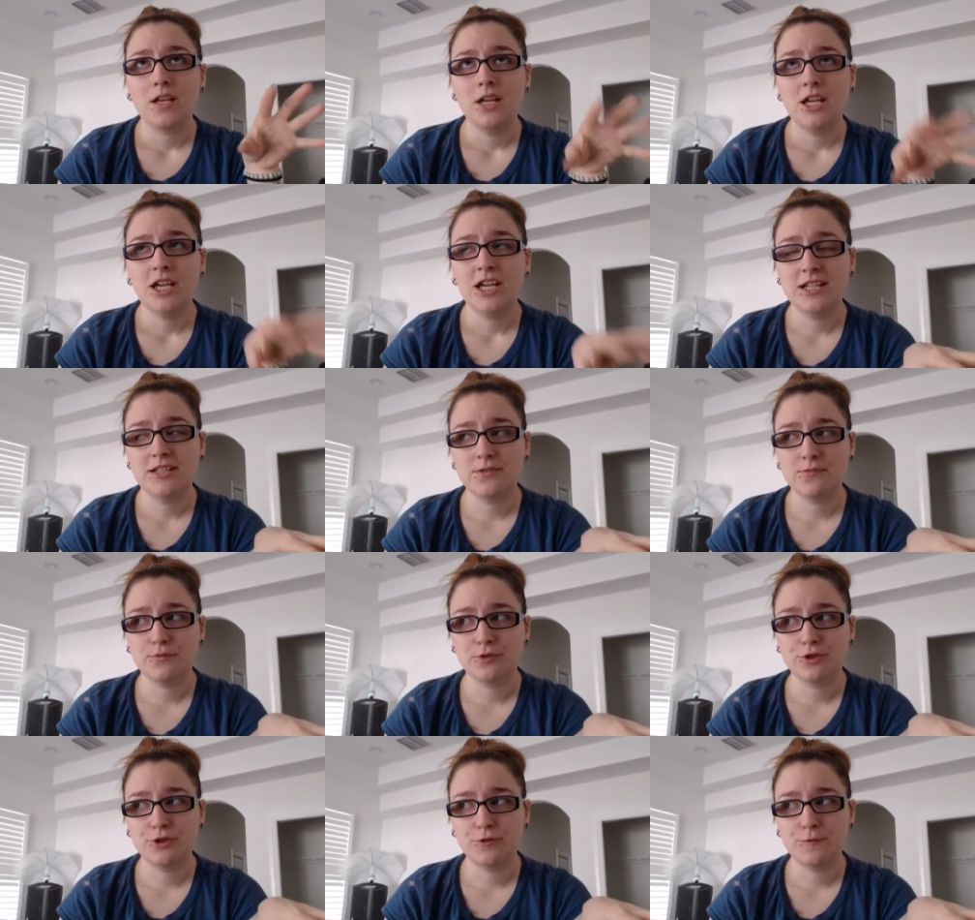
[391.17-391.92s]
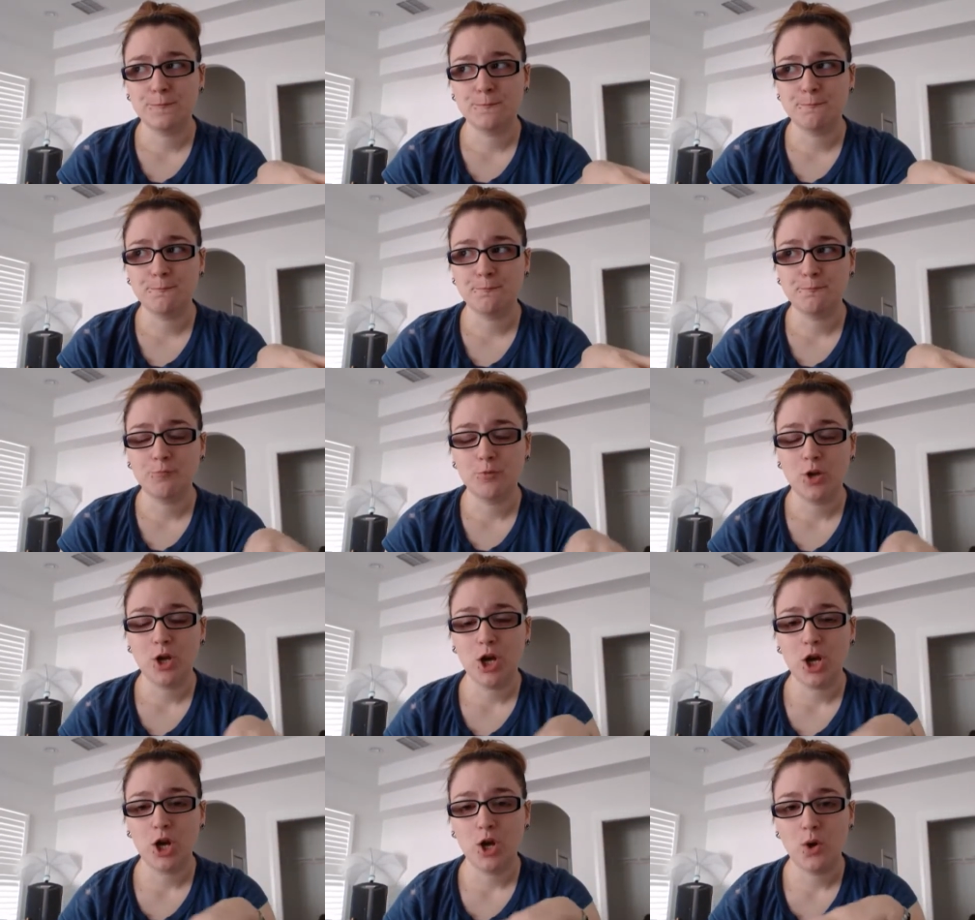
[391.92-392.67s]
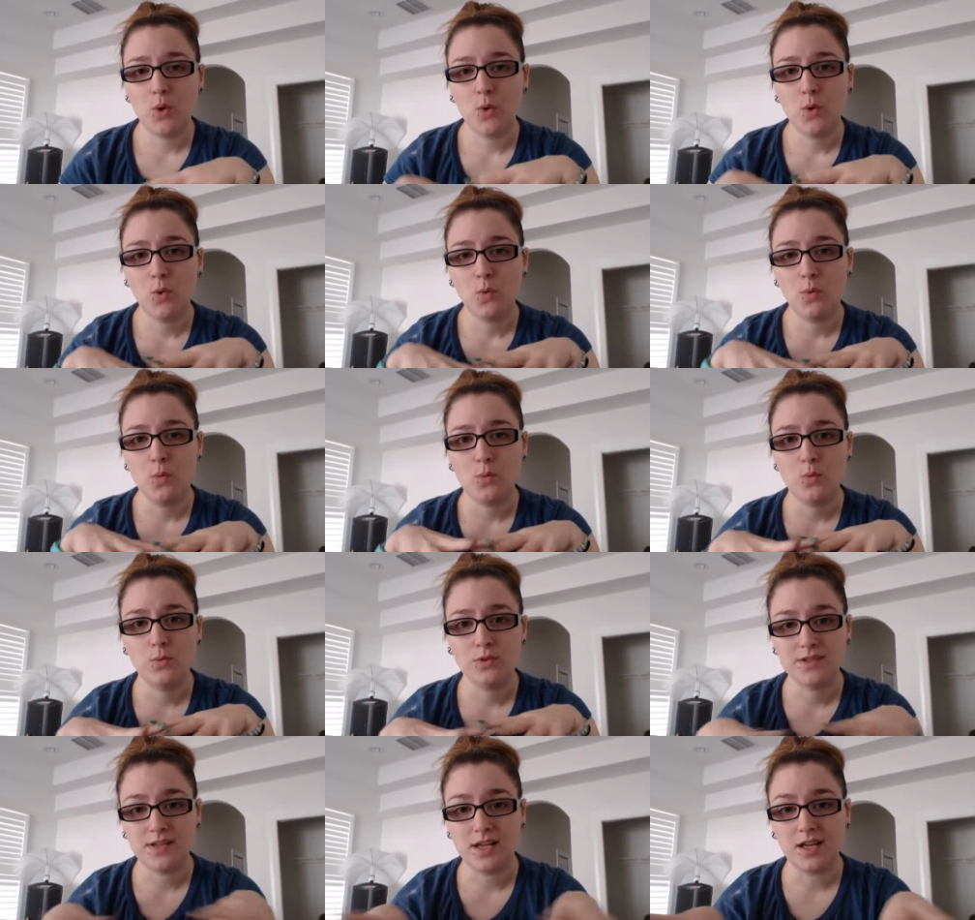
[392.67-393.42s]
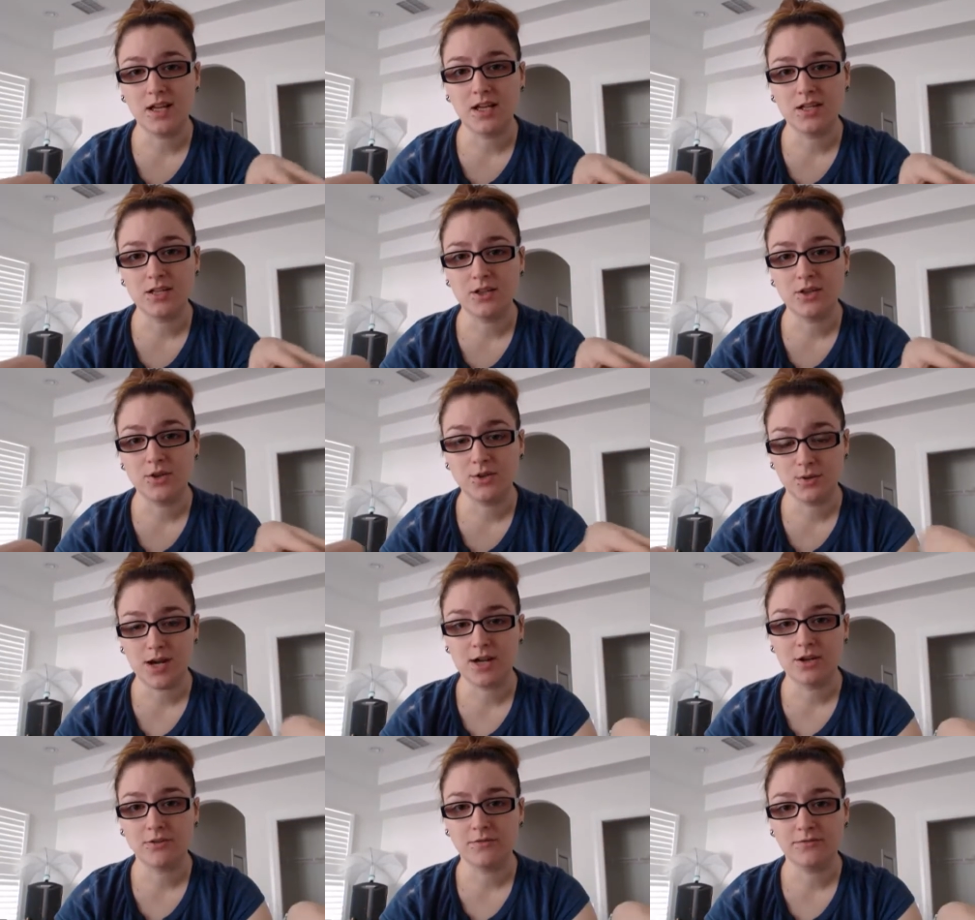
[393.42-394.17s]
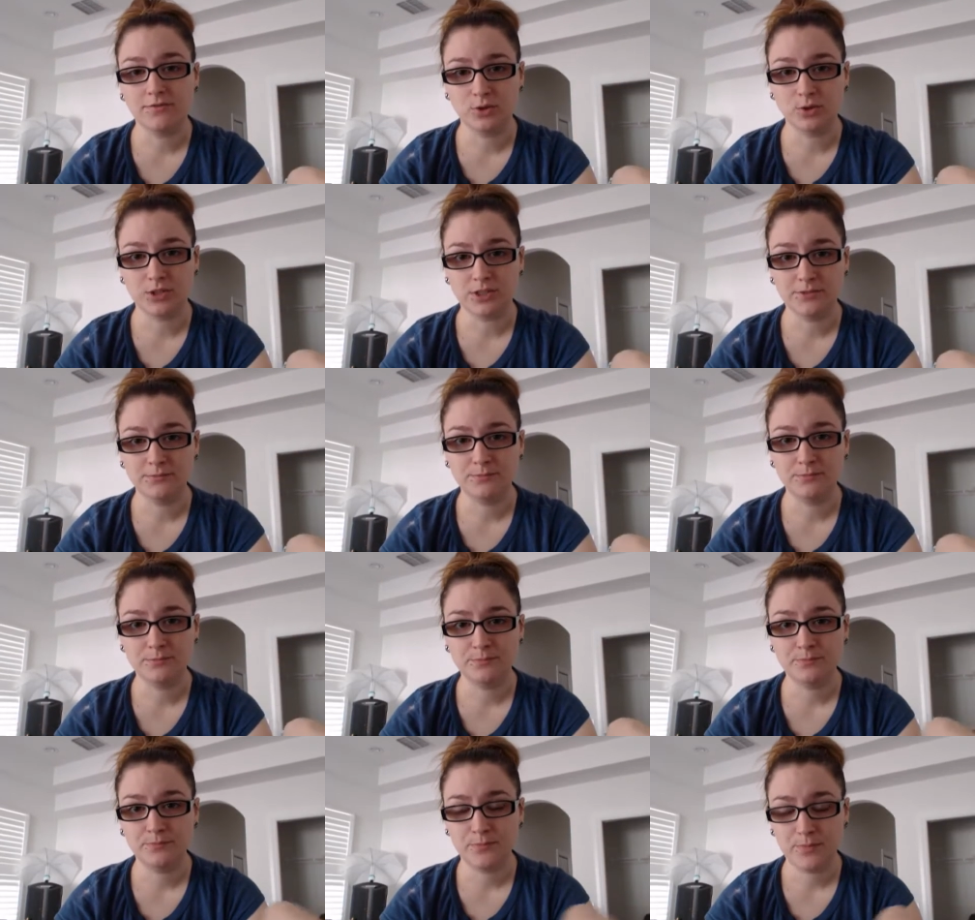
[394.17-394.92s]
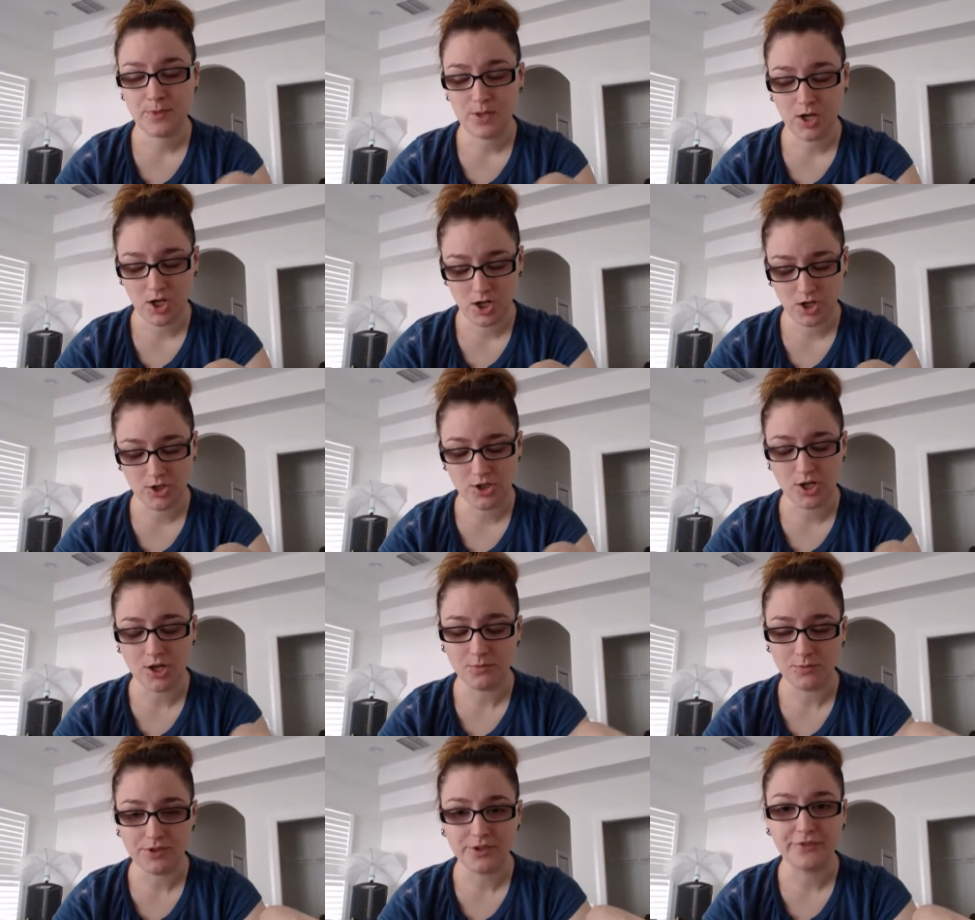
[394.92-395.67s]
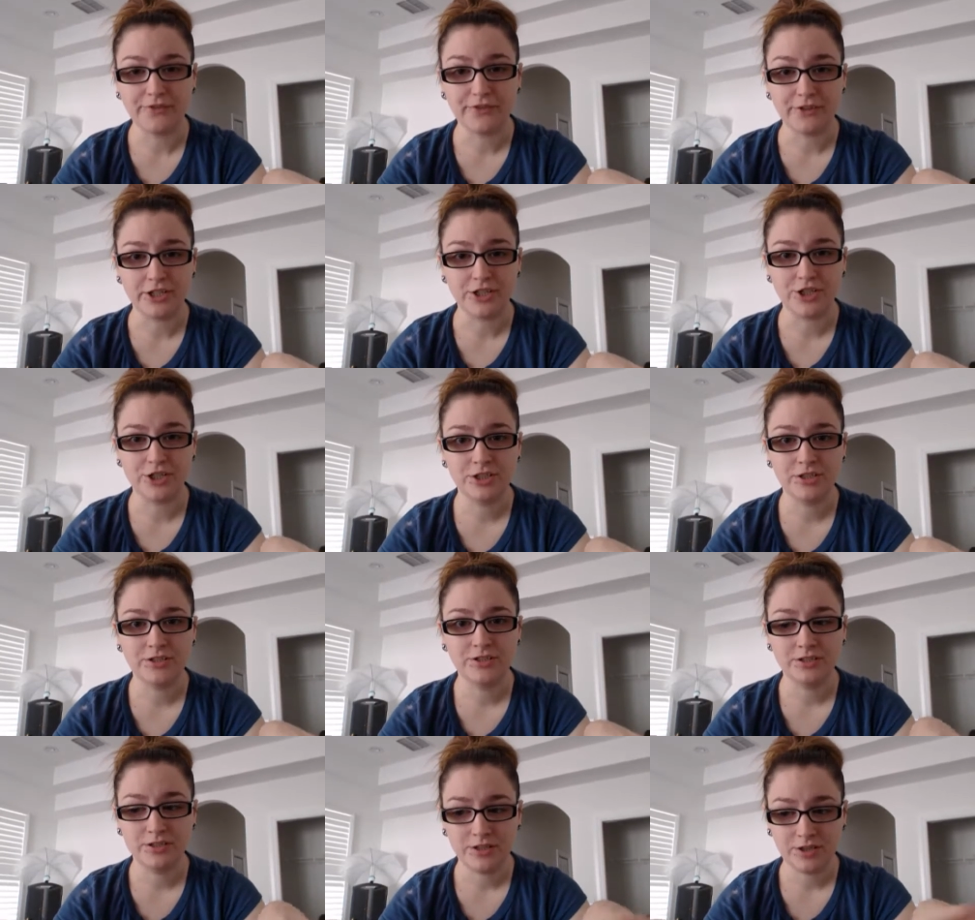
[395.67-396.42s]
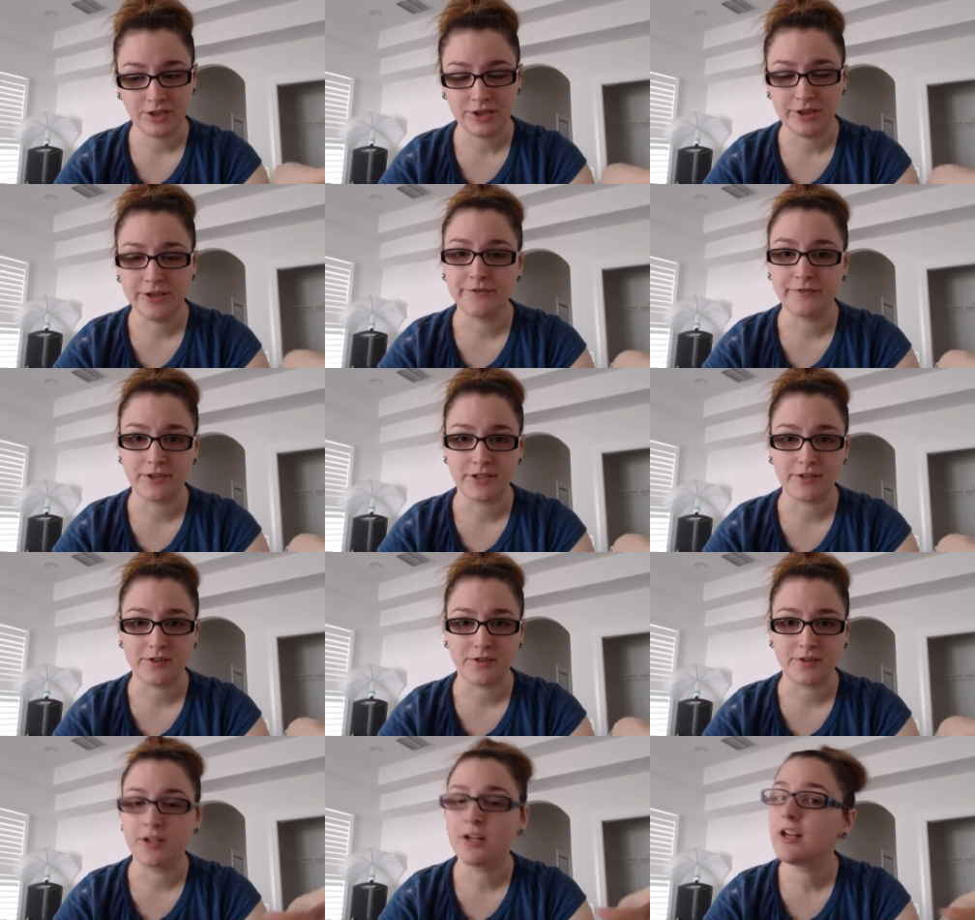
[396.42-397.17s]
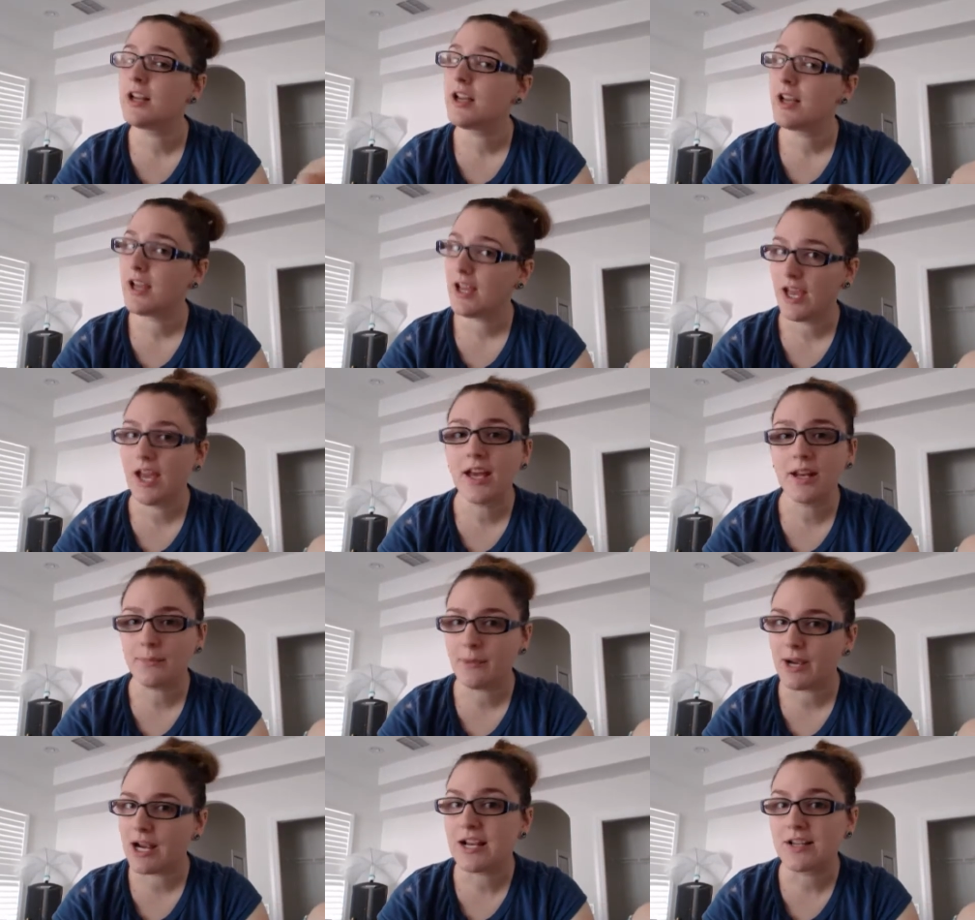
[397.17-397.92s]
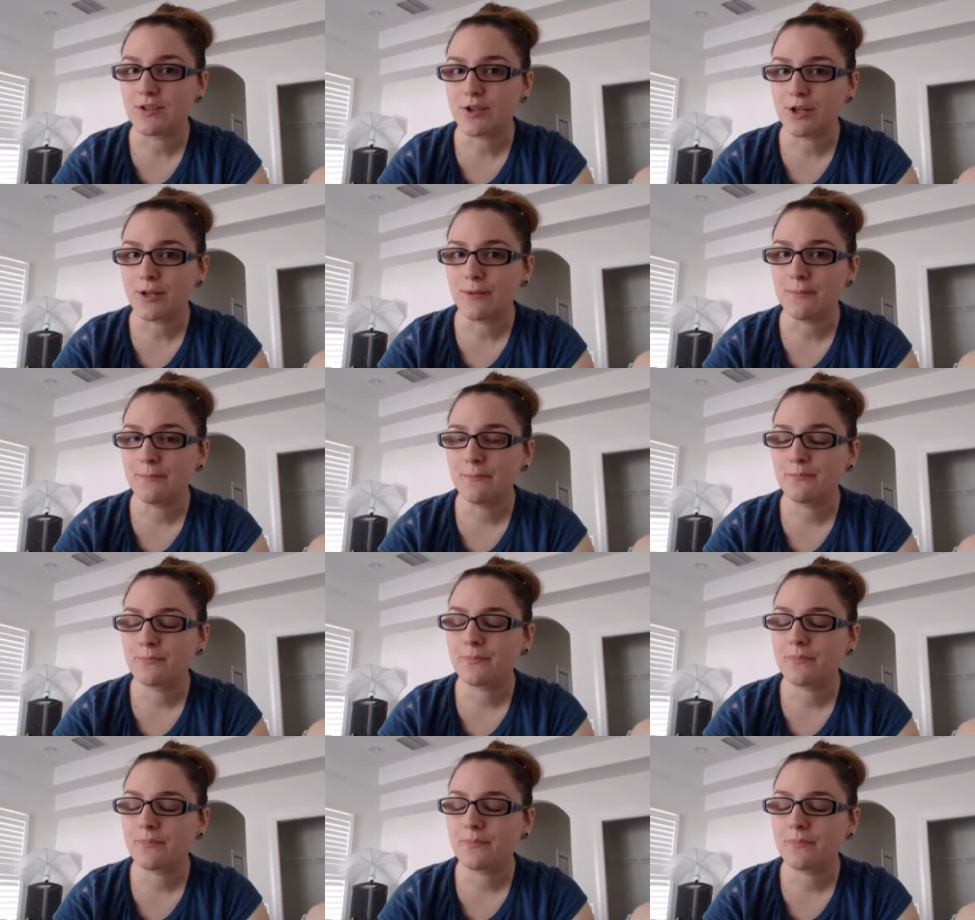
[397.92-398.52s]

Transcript: his room was on the ground floor, along with the fridge, the freezer, and my ice cream.